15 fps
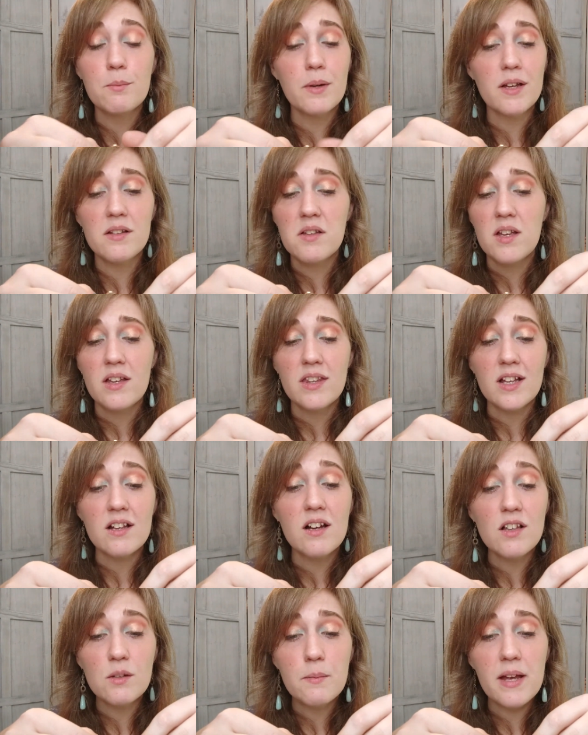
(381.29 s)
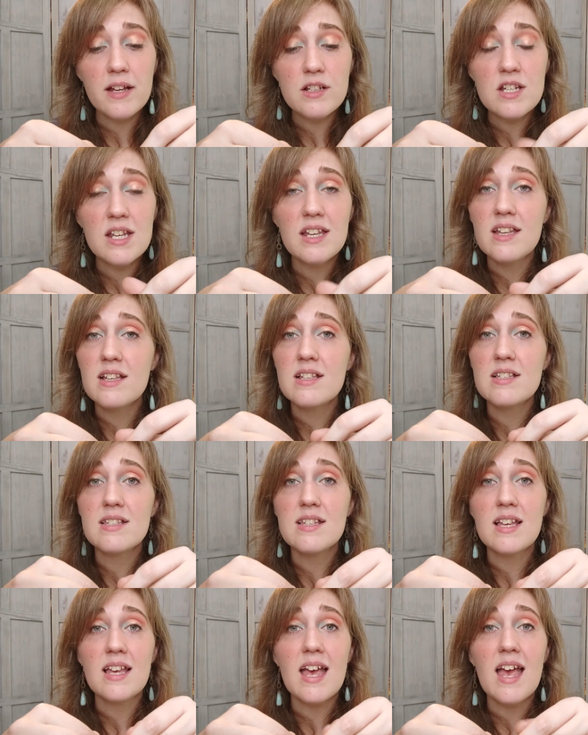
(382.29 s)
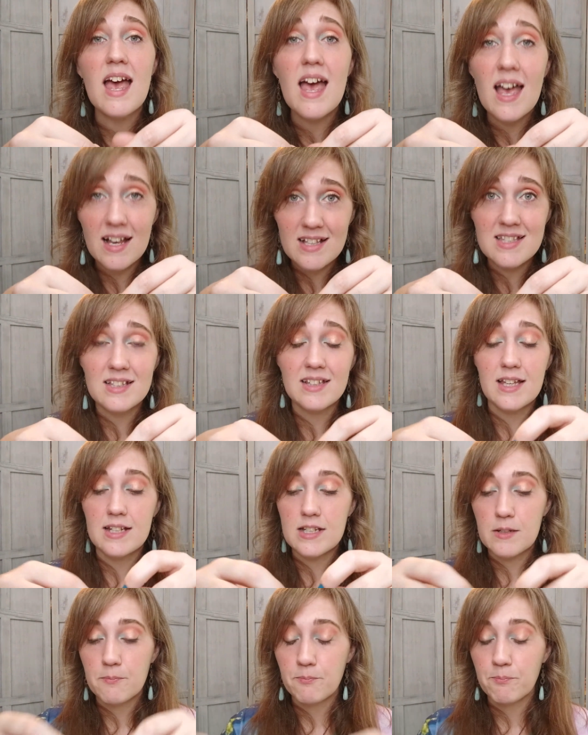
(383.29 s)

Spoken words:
but the color match is excellent.